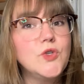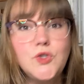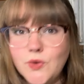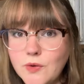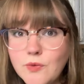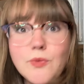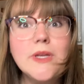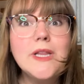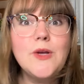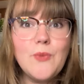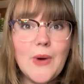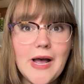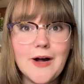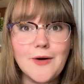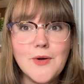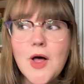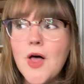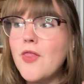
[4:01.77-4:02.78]
doing really
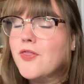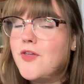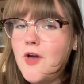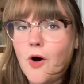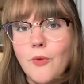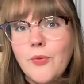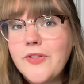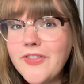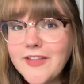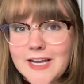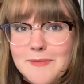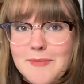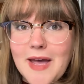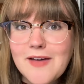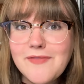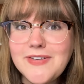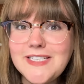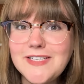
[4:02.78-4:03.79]
well. The only thing I'm
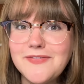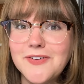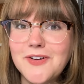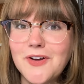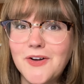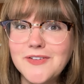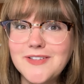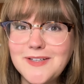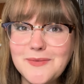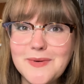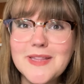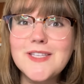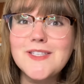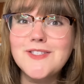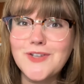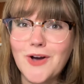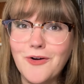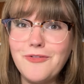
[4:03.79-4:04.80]
having difficulty
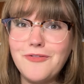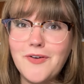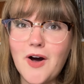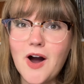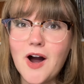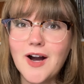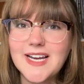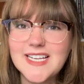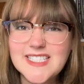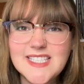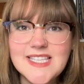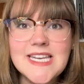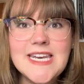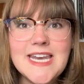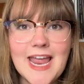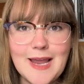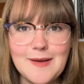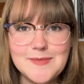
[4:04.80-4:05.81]
with so far is the
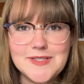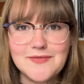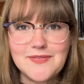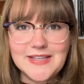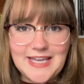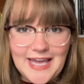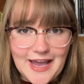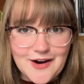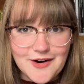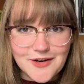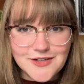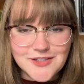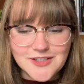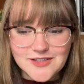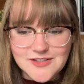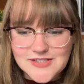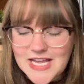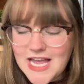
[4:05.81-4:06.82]
names of the
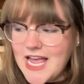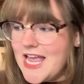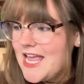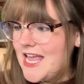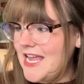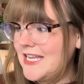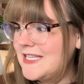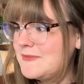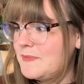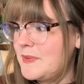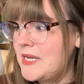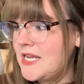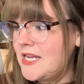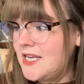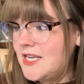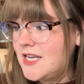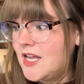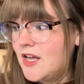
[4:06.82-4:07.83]
characters. It's
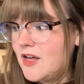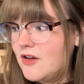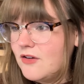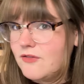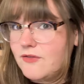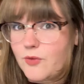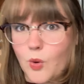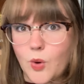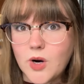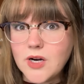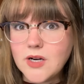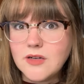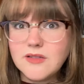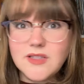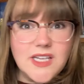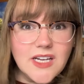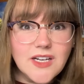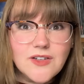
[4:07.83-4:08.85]
been 4
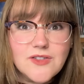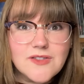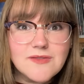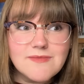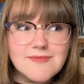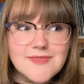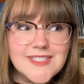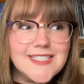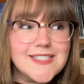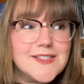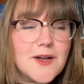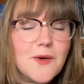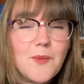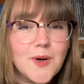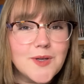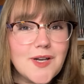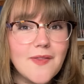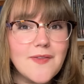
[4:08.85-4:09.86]
years since I
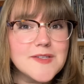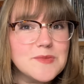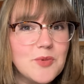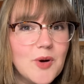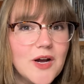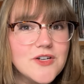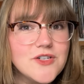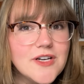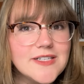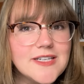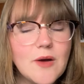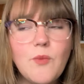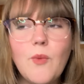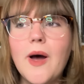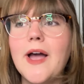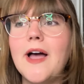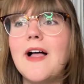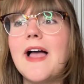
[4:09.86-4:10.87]
worked on this project,
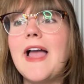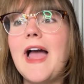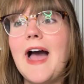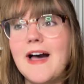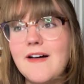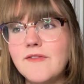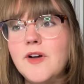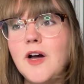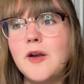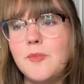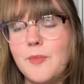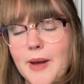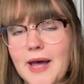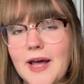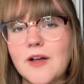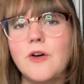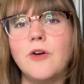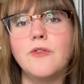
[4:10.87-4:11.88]
and while I have gone
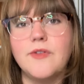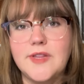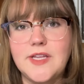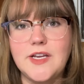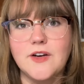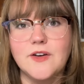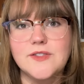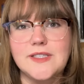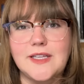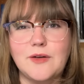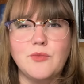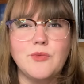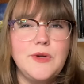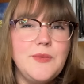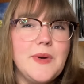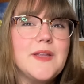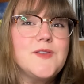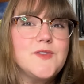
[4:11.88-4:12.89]
back over the years and like
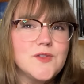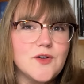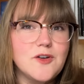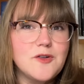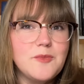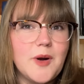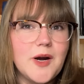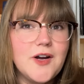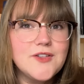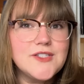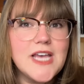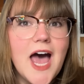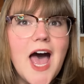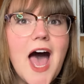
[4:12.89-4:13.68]
reread certain parts,